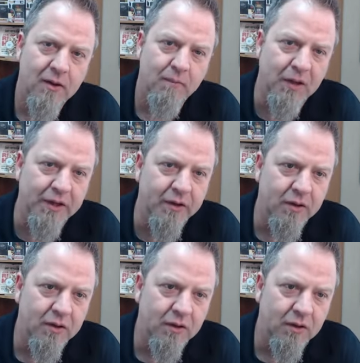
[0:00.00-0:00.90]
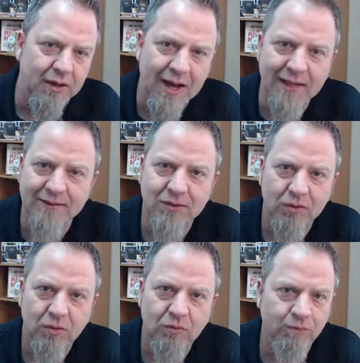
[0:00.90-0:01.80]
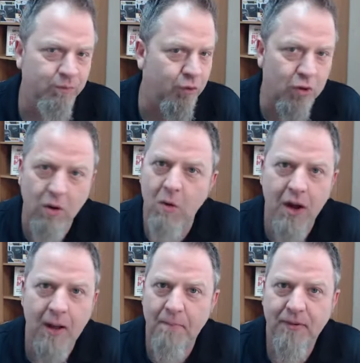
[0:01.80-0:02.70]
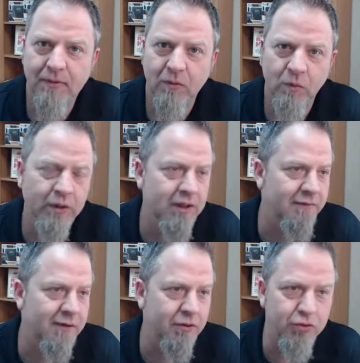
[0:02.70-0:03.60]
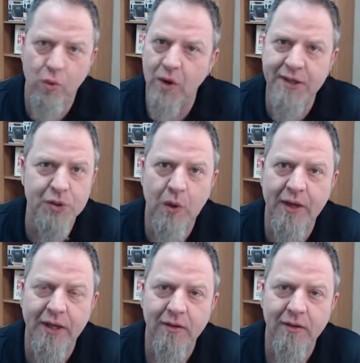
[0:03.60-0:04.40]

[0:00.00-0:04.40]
But guys, grow up. We live in 2020.